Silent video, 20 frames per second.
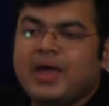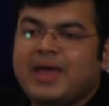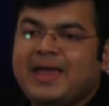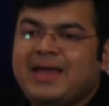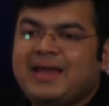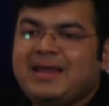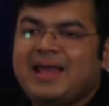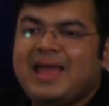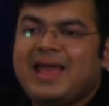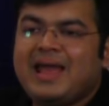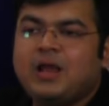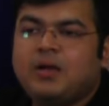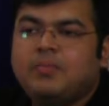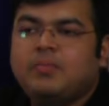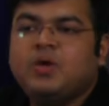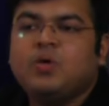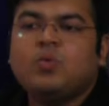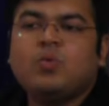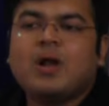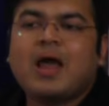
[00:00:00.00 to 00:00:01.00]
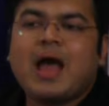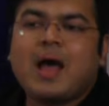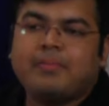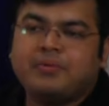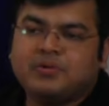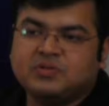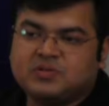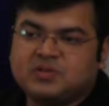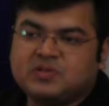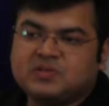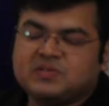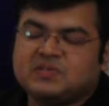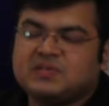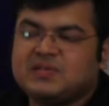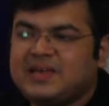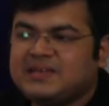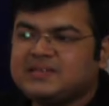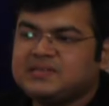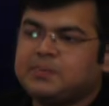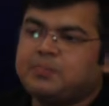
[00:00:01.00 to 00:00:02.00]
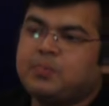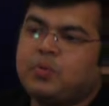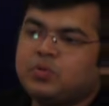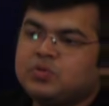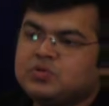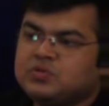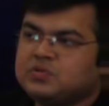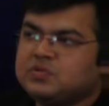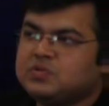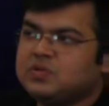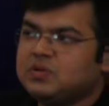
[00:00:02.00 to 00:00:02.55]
In LBO, what happens is, say suppose,